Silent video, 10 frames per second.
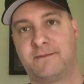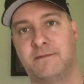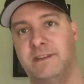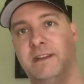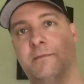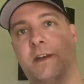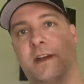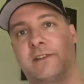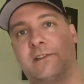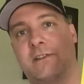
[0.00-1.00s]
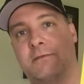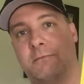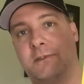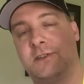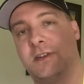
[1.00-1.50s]
$15
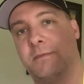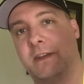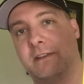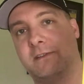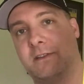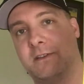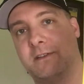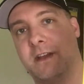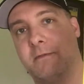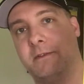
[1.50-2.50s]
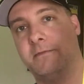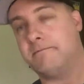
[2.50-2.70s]
with shipping. So there's that one.